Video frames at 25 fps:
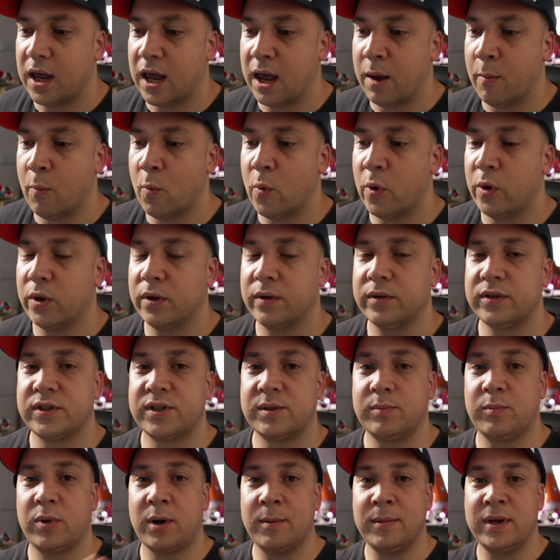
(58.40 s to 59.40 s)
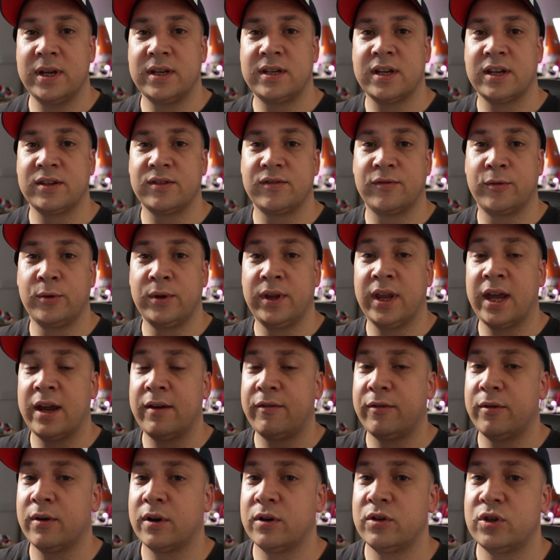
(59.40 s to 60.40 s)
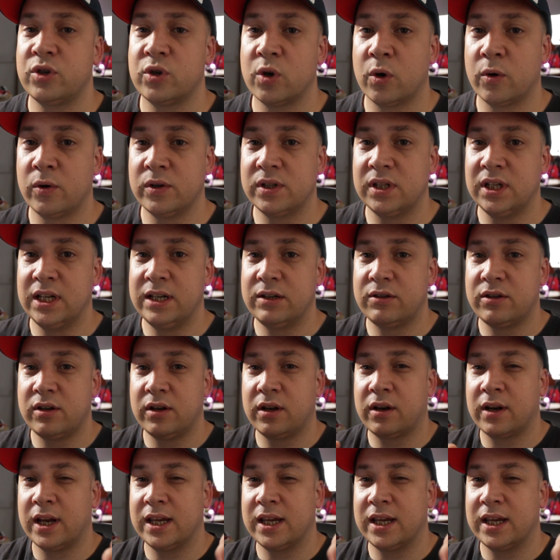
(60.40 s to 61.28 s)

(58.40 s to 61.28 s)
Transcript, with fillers: And what Premiere does for you there if you're unsure is literally